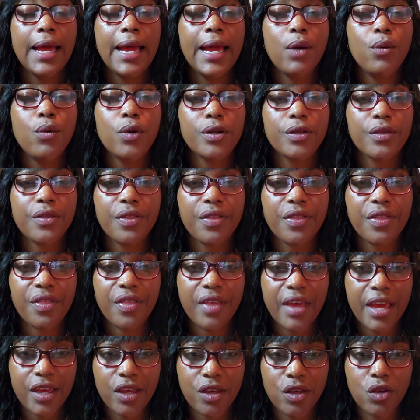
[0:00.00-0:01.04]
I want to
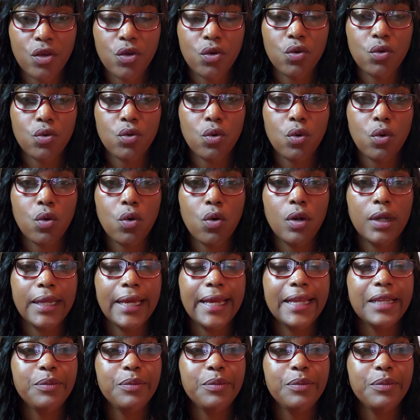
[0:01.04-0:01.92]
thank you all.